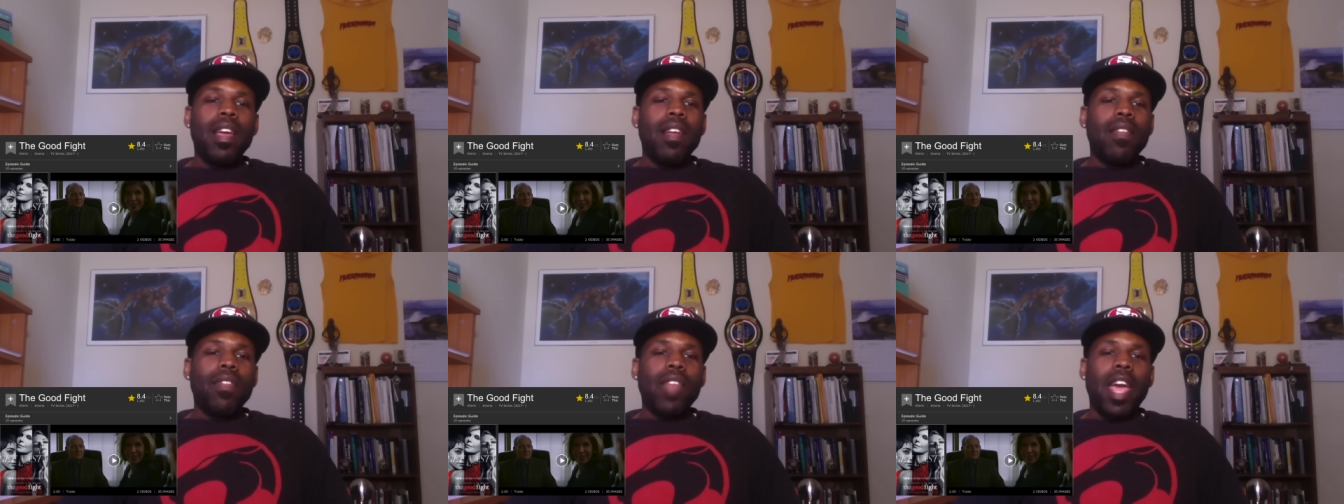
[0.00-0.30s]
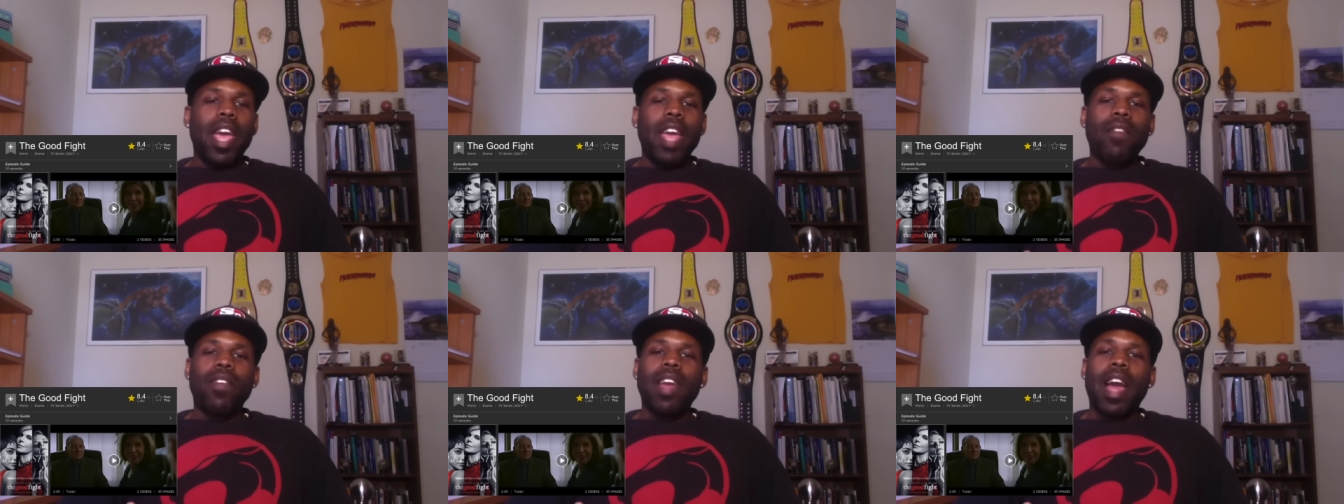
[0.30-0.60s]

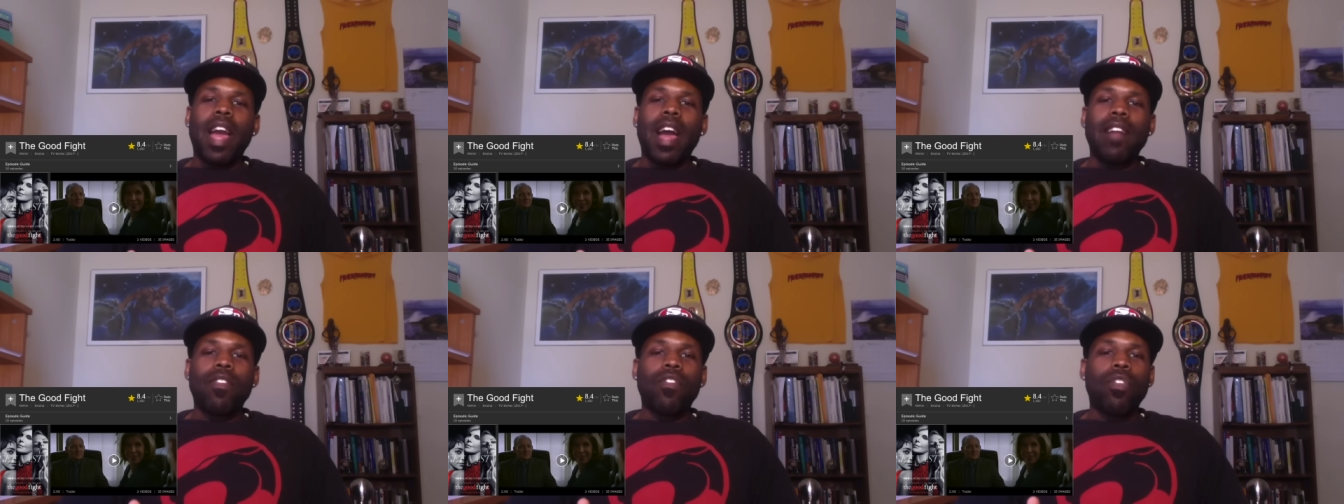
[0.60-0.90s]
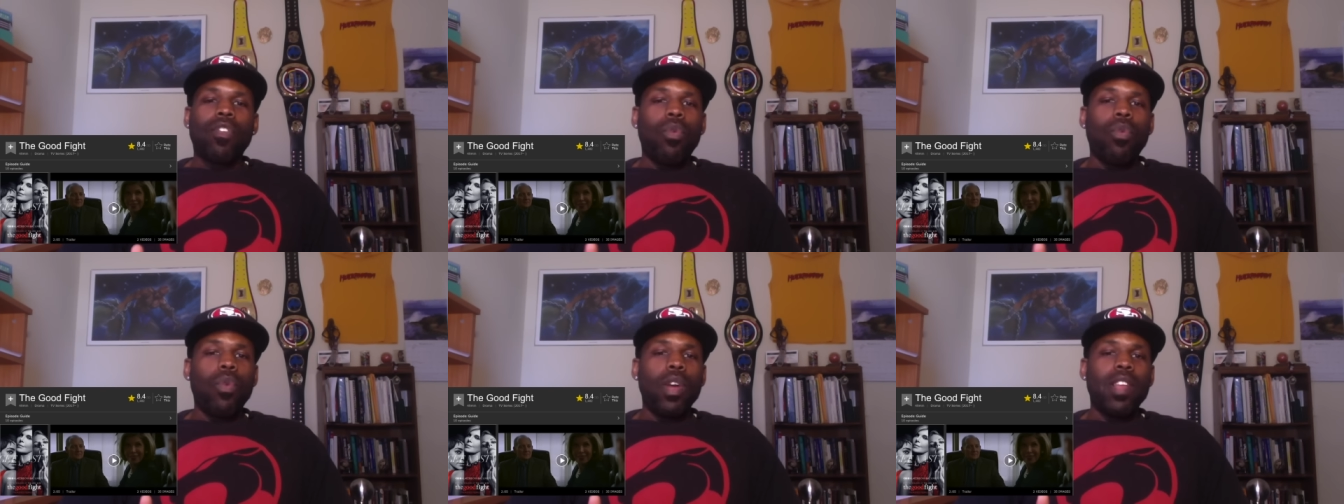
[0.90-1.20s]
They've got
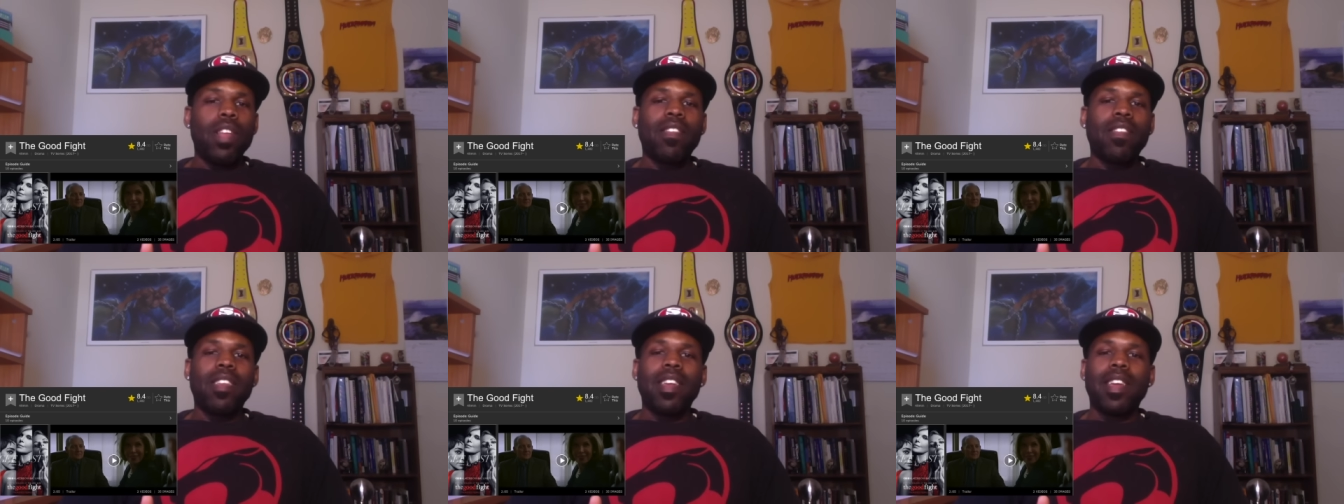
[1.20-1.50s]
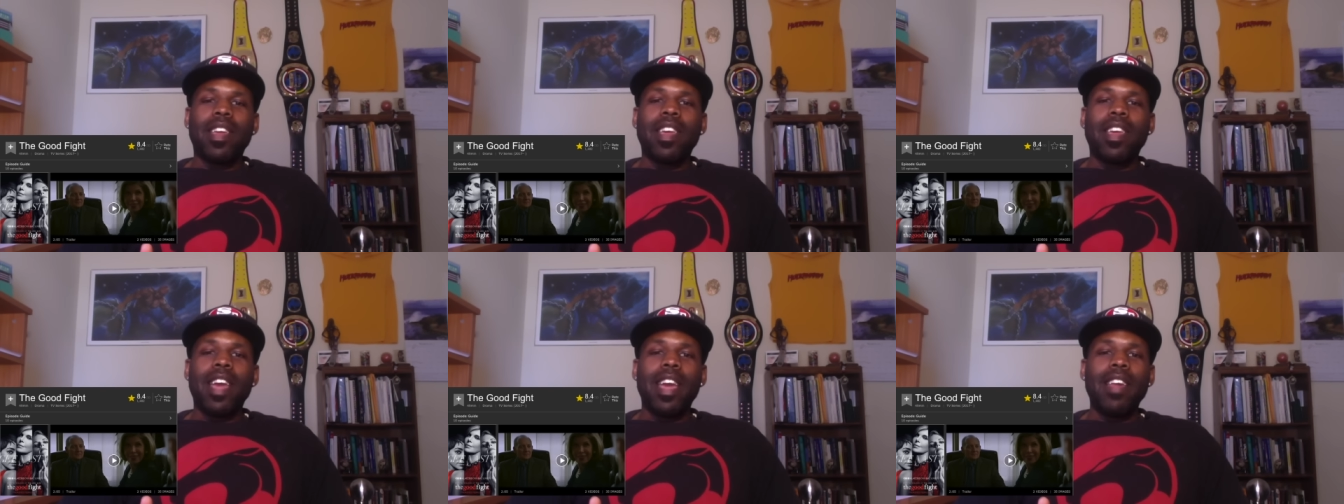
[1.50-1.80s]

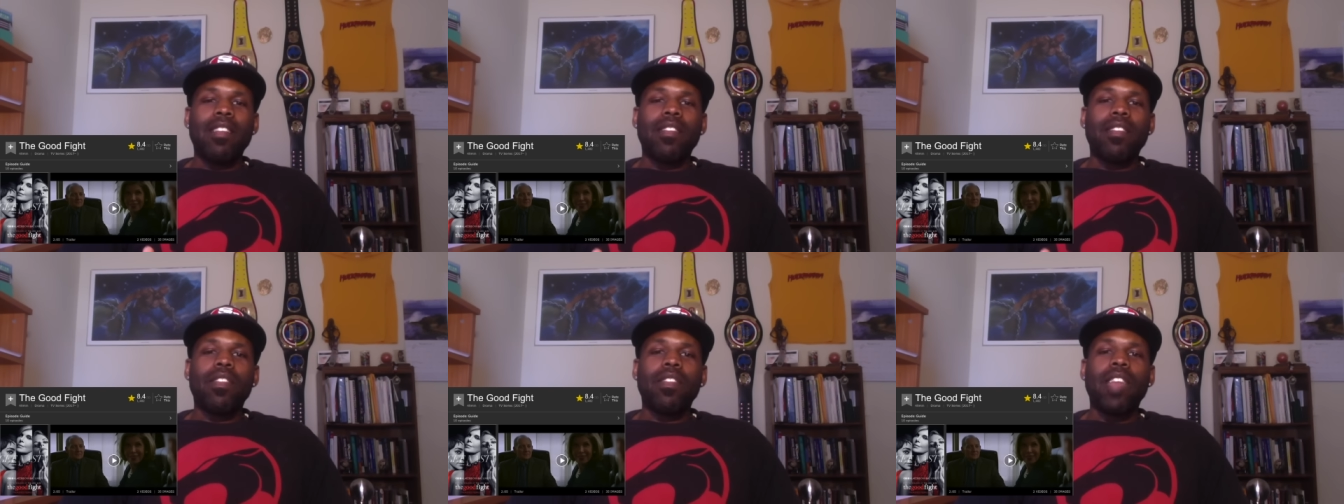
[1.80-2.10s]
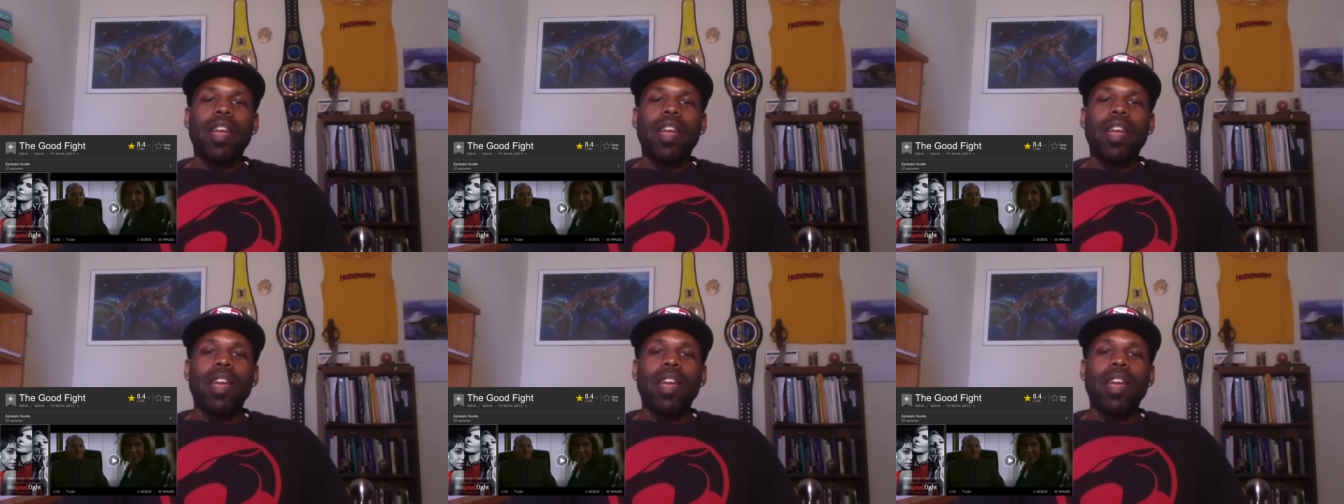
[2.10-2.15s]
twisted cases.